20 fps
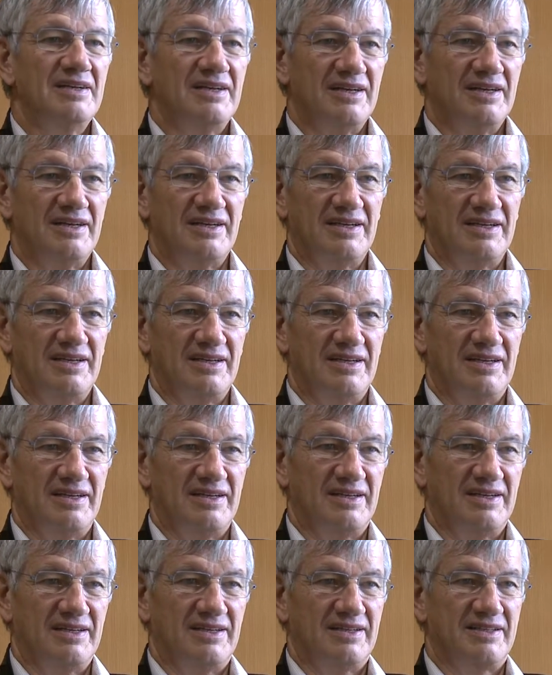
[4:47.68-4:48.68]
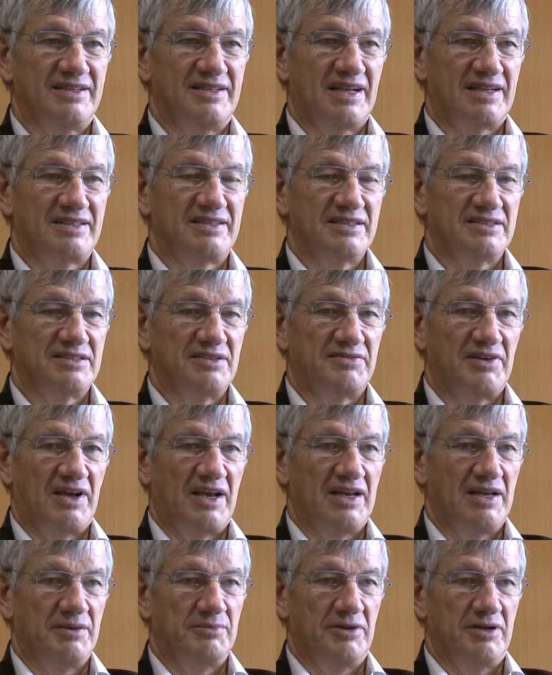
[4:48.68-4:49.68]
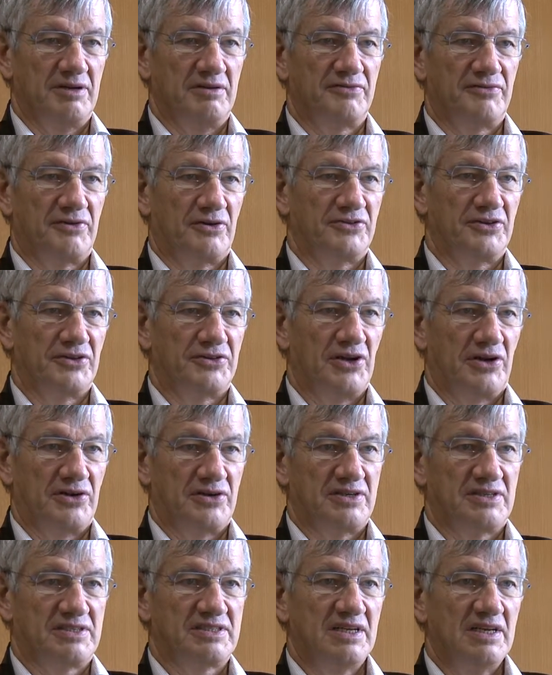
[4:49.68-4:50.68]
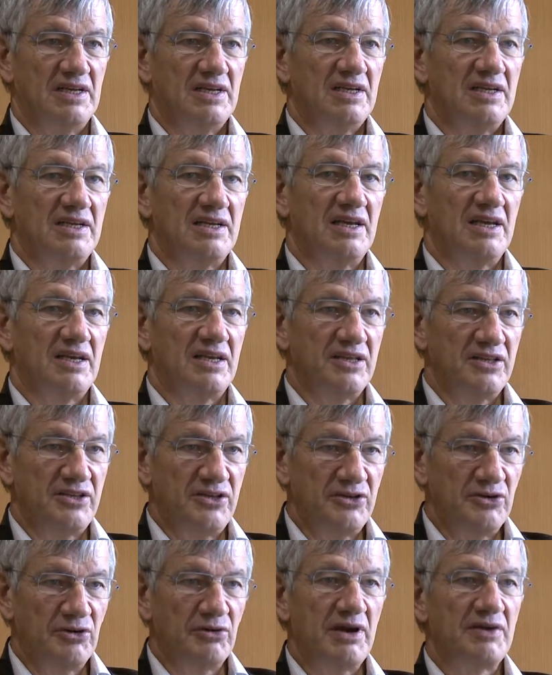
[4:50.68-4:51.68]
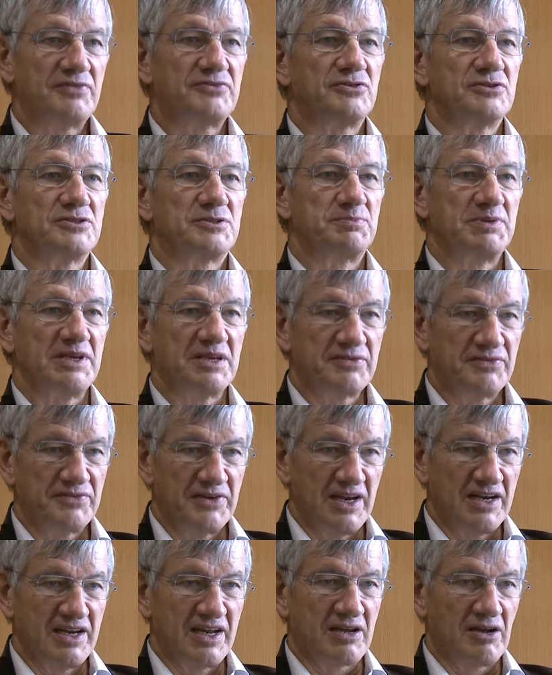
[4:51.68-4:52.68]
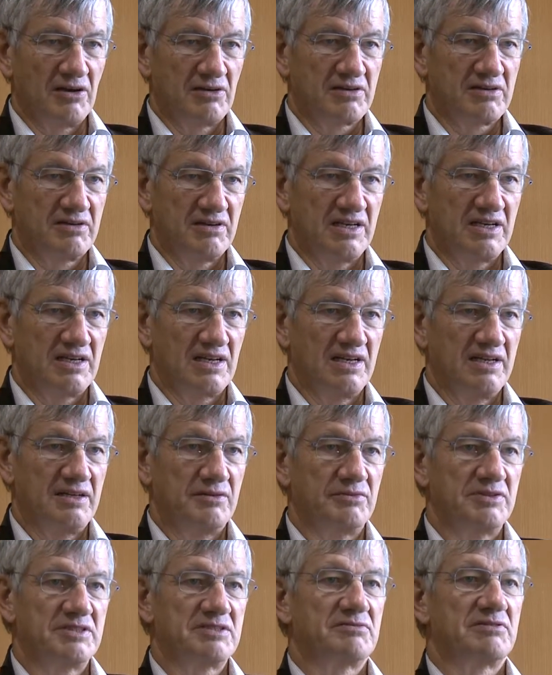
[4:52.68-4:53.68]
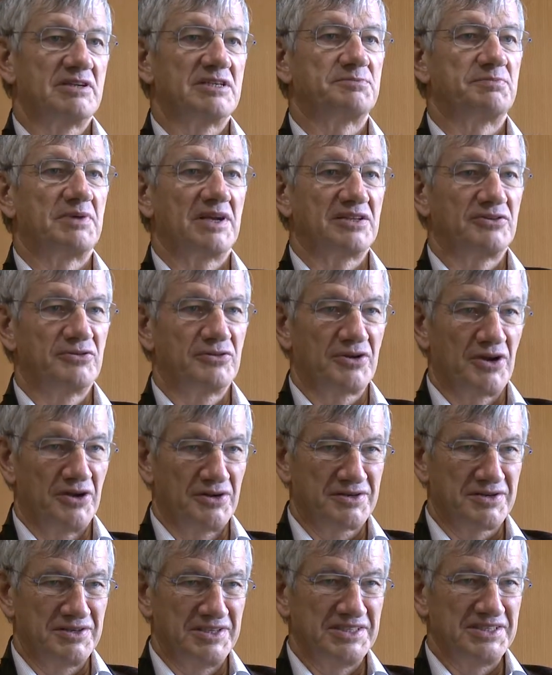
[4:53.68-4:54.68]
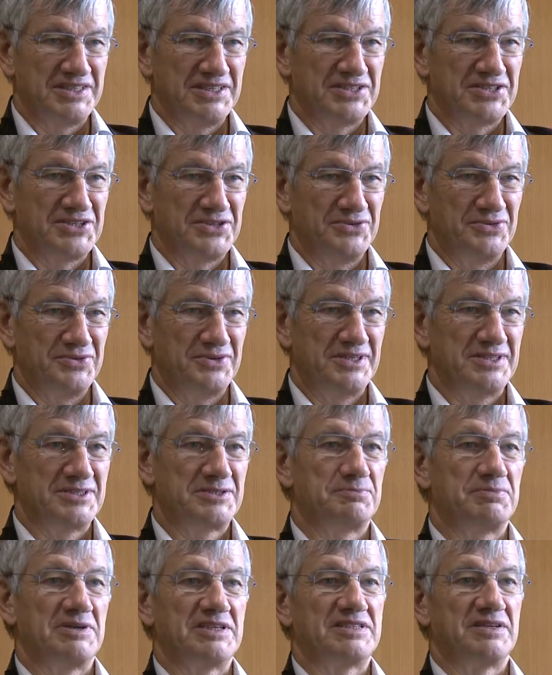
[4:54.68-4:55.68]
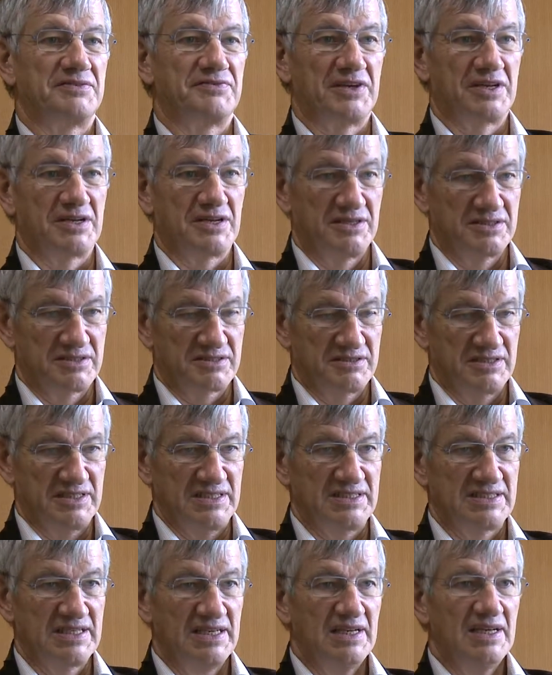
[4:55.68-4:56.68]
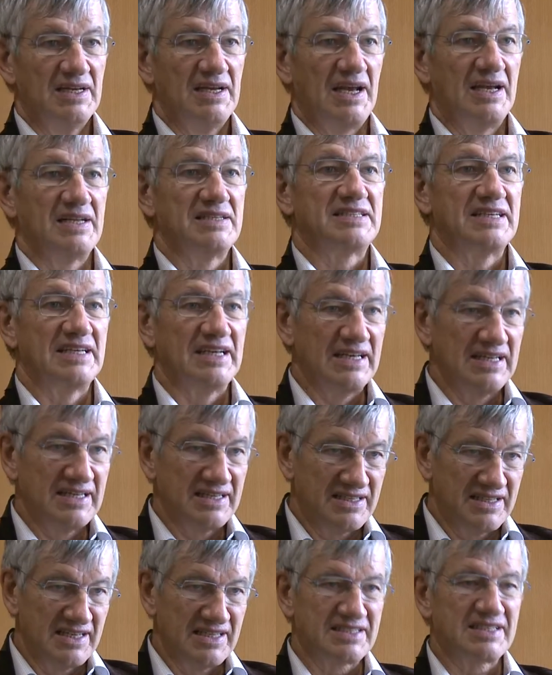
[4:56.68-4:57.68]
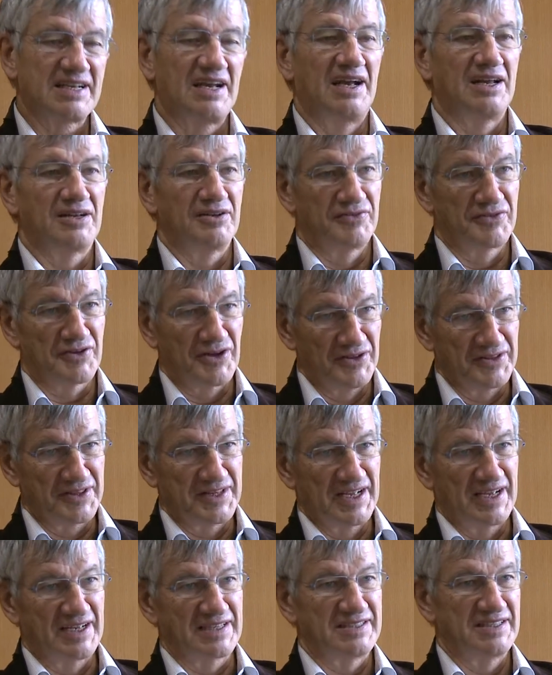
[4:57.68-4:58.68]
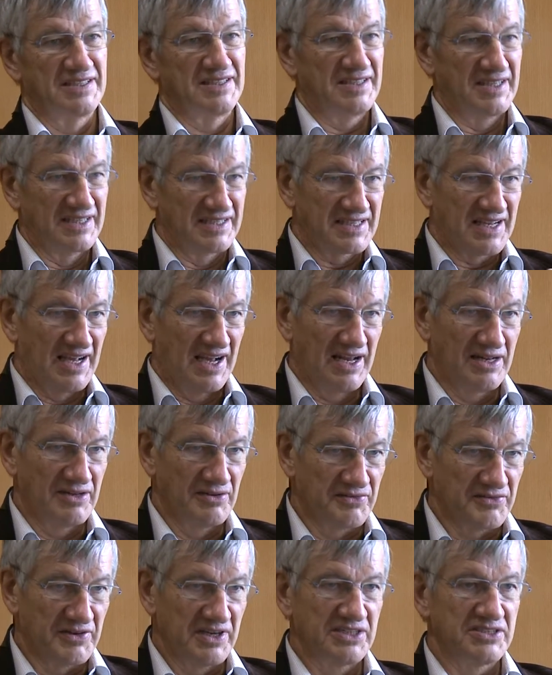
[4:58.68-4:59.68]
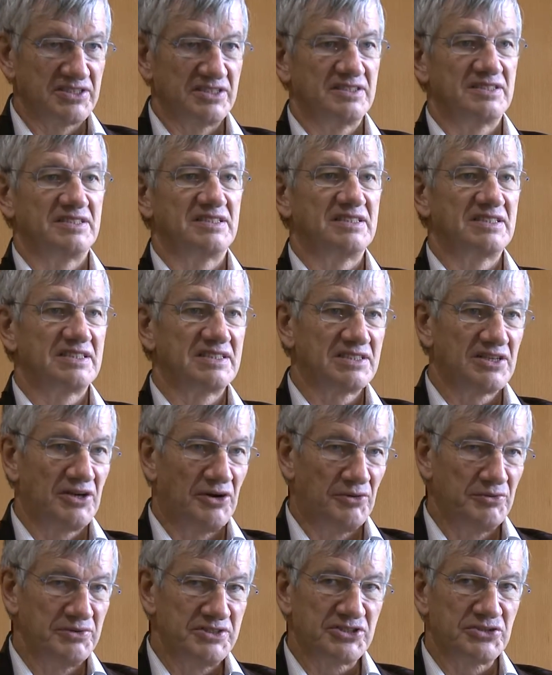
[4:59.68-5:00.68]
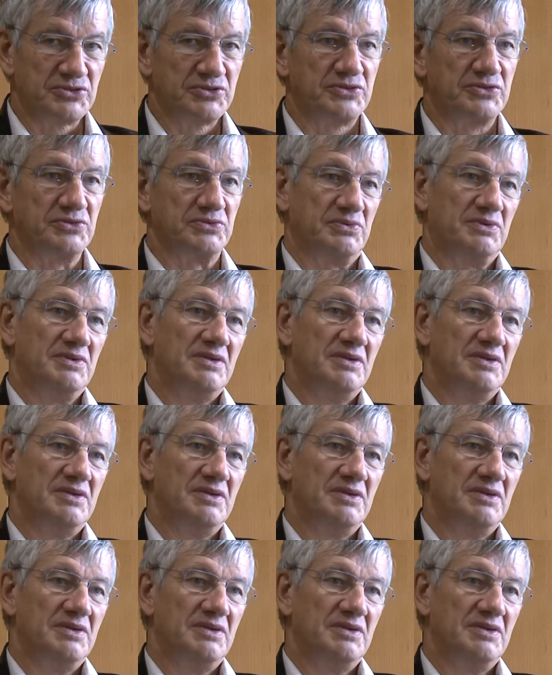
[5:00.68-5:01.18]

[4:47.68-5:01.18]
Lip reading: that is available for the donors. You have to speak very concretely with respect to concrete issue in specific countries and say, in this kind of context, in this kind of region, this is how we should do.